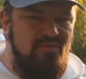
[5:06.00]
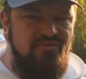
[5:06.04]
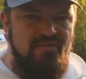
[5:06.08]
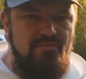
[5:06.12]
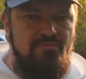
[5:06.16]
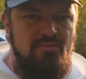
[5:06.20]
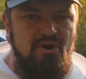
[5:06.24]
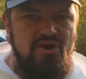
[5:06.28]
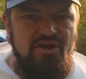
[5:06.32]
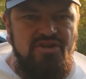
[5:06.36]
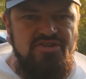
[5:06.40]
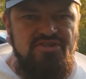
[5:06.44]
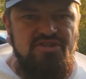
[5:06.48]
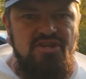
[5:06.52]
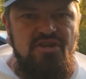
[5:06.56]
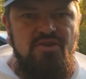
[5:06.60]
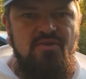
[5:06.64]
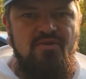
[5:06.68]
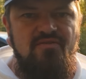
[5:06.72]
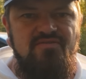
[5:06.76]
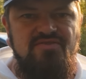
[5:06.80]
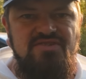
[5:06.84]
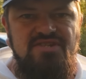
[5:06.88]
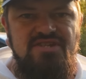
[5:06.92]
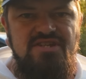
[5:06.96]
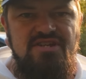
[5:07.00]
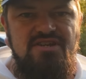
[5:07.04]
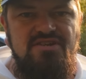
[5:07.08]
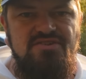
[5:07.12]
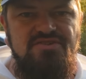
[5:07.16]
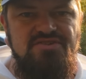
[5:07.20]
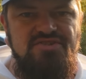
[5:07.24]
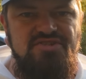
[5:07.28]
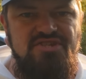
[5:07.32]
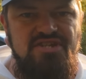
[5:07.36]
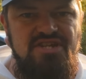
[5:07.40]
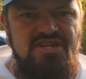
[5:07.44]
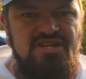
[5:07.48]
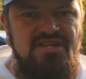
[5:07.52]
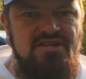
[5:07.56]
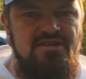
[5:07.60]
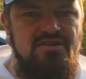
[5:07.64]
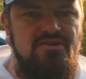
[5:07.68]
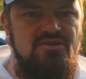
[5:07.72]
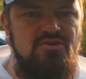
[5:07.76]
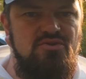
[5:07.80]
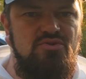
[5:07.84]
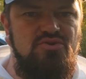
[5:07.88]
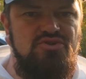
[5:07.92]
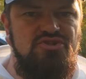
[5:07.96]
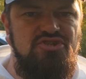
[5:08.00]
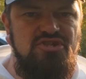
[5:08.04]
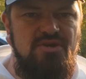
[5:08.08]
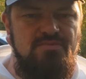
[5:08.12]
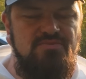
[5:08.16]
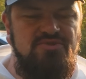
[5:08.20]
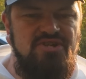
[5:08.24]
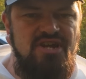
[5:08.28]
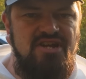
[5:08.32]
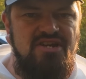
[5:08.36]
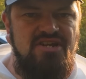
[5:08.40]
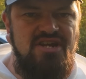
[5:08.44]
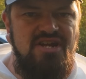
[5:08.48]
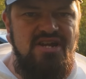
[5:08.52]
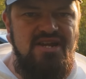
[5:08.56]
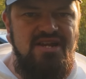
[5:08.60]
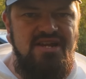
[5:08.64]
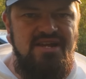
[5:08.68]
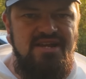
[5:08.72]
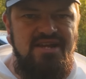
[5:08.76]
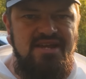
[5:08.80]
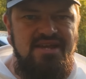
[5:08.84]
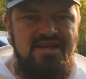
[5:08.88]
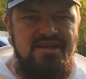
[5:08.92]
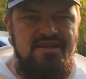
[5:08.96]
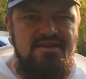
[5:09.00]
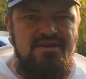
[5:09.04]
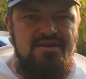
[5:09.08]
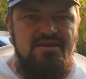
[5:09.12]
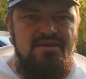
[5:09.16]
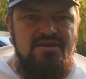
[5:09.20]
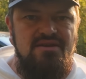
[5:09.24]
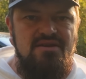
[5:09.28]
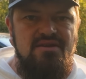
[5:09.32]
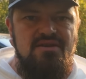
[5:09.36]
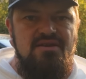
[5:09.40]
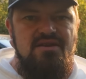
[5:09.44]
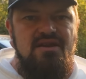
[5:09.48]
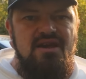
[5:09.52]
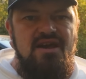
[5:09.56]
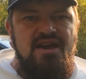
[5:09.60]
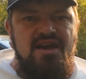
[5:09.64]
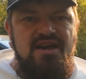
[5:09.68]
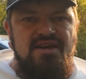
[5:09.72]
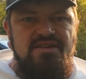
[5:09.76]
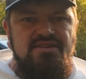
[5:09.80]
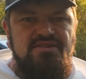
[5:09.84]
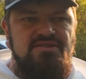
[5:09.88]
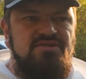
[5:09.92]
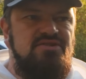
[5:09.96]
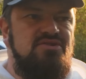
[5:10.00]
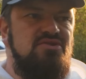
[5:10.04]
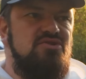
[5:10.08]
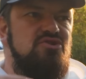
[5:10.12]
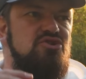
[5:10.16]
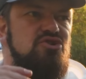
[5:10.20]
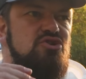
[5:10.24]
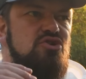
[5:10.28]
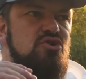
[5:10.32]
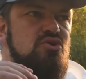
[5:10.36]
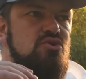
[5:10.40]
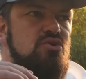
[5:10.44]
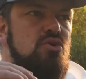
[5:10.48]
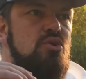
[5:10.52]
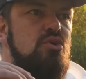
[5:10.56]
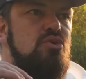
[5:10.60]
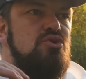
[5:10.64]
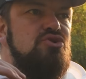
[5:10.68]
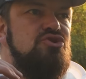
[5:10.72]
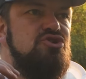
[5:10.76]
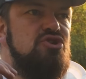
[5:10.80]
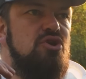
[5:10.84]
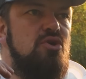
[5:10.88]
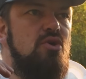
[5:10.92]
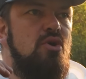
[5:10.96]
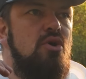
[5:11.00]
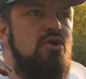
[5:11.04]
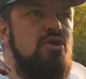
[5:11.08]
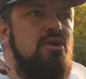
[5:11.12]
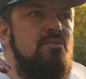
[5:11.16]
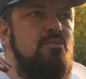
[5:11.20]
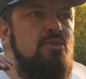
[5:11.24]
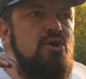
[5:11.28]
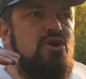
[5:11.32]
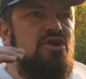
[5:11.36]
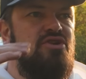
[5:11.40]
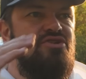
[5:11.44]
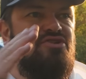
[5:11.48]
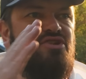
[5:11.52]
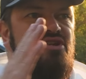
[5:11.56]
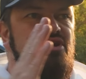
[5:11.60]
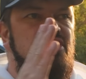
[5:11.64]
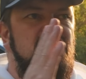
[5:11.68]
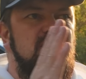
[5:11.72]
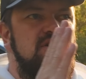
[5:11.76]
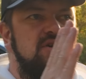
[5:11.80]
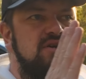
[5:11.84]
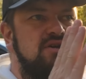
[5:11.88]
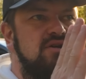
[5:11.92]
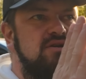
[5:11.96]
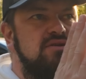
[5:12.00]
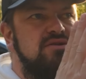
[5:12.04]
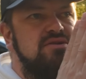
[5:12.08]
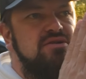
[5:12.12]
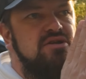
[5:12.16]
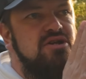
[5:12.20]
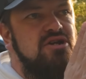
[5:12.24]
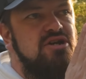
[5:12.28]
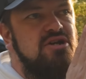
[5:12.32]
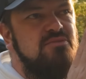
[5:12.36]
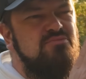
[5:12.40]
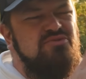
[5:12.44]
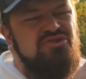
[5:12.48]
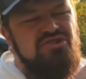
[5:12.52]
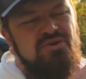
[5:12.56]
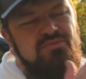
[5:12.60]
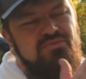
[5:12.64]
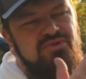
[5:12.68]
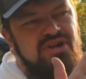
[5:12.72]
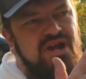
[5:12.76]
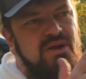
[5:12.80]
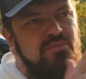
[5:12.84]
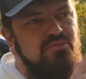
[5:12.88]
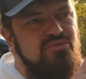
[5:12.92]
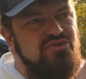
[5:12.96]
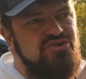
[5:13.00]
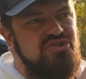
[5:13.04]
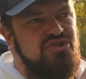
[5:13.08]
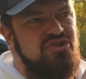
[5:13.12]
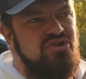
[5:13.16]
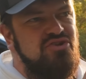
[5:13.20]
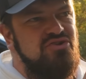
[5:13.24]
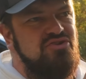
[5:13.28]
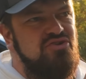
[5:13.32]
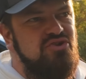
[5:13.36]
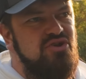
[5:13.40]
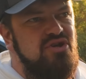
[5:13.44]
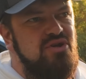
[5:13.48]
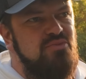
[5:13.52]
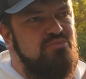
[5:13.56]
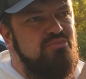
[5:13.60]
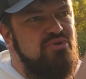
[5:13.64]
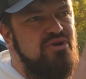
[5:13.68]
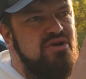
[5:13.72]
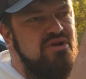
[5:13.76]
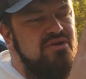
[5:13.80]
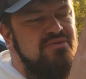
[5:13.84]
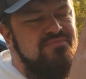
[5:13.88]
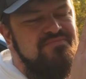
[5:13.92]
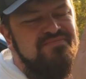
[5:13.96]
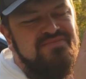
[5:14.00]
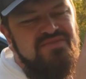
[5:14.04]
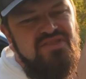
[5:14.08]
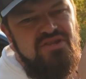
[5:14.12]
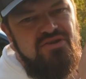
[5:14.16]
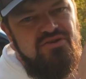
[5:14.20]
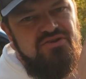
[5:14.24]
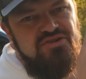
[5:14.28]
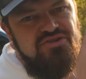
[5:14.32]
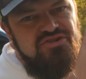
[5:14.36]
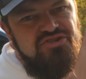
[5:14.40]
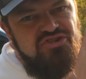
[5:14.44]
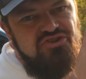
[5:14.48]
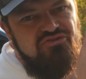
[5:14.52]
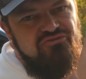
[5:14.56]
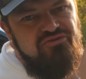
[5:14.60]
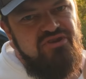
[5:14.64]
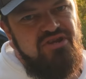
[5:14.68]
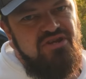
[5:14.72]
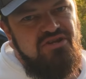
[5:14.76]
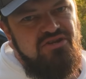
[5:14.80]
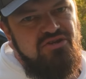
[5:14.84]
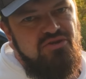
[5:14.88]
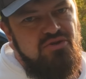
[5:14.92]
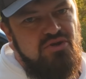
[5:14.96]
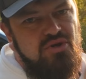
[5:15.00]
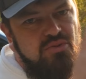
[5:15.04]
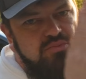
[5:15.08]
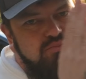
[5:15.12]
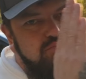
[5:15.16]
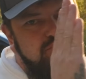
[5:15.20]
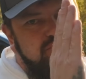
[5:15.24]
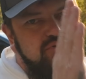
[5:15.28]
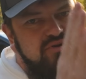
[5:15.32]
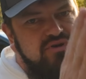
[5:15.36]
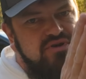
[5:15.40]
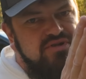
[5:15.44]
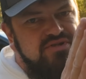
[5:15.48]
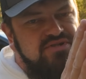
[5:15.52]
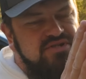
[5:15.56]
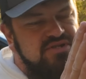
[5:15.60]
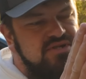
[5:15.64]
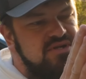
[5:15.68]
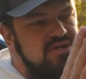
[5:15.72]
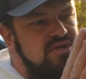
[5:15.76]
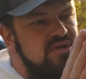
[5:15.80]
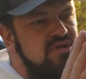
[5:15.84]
with a monitor you obviously can see your subject clearly, and you can also on your monitor, some cameras can do it, but on the screen you can put